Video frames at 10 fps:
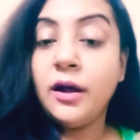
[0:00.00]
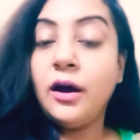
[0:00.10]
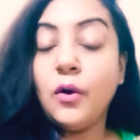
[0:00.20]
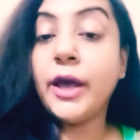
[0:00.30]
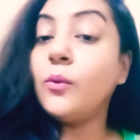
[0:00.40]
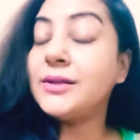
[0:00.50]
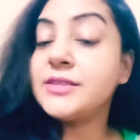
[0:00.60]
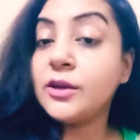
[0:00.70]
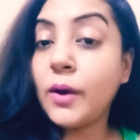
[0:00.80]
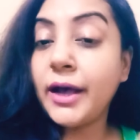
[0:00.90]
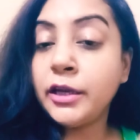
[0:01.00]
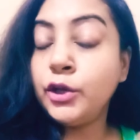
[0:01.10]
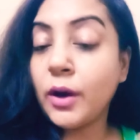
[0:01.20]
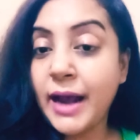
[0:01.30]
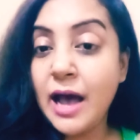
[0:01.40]
Okay, once in a while,
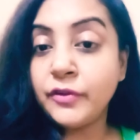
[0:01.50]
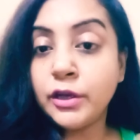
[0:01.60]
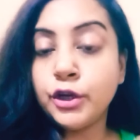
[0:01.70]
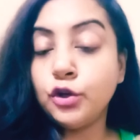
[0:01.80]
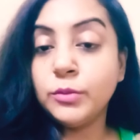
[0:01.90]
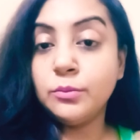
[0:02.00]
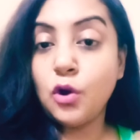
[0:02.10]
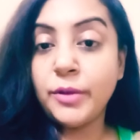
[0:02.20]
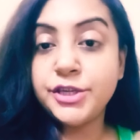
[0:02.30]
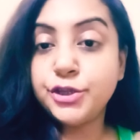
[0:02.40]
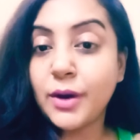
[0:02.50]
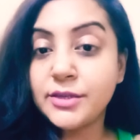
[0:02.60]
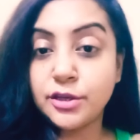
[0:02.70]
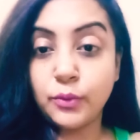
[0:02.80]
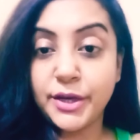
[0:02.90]
you are having a human moment. You
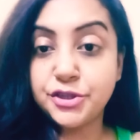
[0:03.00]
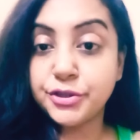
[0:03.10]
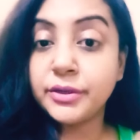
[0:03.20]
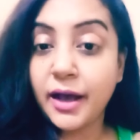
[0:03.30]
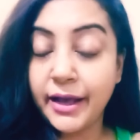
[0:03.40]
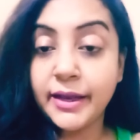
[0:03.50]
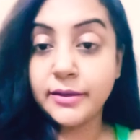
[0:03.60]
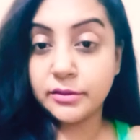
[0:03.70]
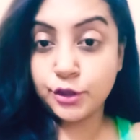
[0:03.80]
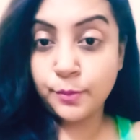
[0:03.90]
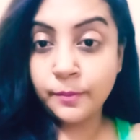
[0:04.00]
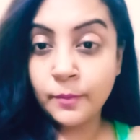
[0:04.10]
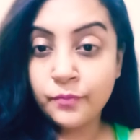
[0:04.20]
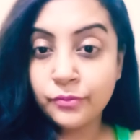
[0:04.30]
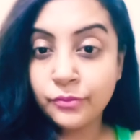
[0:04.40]
ask a question, I get it.
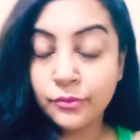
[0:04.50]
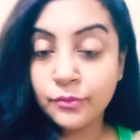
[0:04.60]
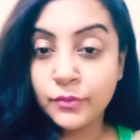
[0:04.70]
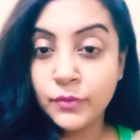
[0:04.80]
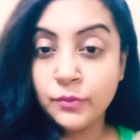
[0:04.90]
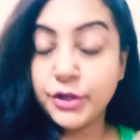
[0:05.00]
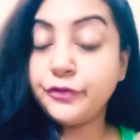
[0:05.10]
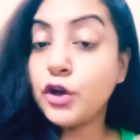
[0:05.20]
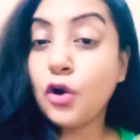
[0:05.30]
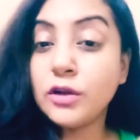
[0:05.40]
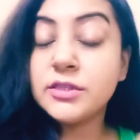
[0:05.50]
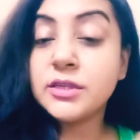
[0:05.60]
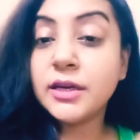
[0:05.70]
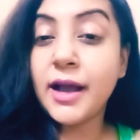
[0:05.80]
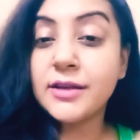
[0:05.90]
But if you're
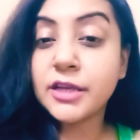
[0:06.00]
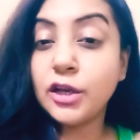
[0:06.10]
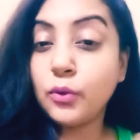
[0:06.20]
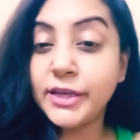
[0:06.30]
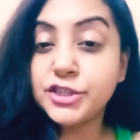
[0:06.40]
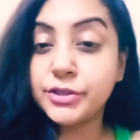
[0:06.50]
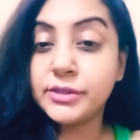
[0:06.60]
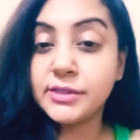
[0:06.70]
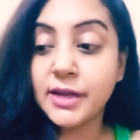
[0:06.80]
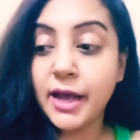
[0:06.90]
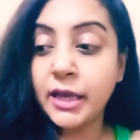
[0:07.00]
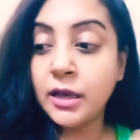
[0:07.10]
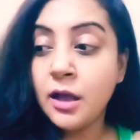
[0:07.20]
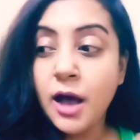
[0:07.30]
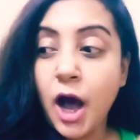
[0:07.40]
constantly asking questions like,
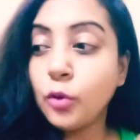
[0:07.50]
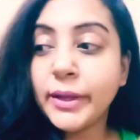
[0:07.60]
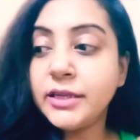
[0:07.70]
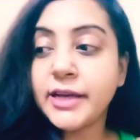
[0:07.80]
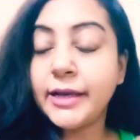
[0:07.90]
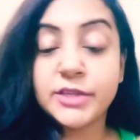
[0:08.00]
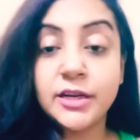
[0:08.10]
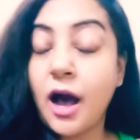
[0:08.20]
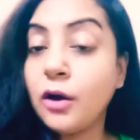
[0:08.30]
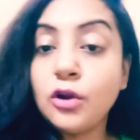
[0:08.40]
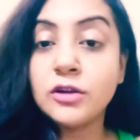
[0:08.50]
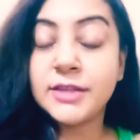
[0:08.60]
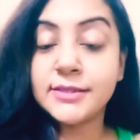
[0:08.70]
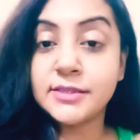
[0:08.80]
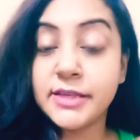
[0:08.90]
how many times and how long
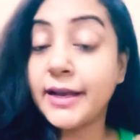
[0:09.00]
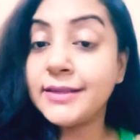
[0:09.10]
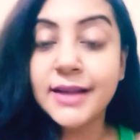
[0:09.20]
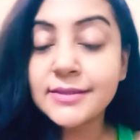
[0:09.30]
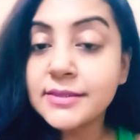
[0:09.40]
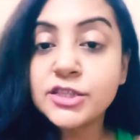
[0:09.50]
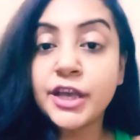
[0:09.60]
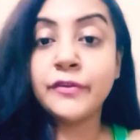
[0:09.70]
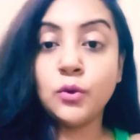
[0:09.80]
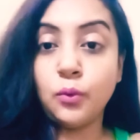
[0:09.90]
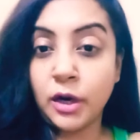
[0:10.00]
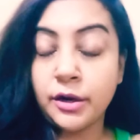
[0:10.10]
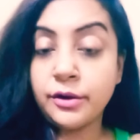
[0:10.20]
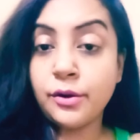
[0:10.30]
does it take and does this even work?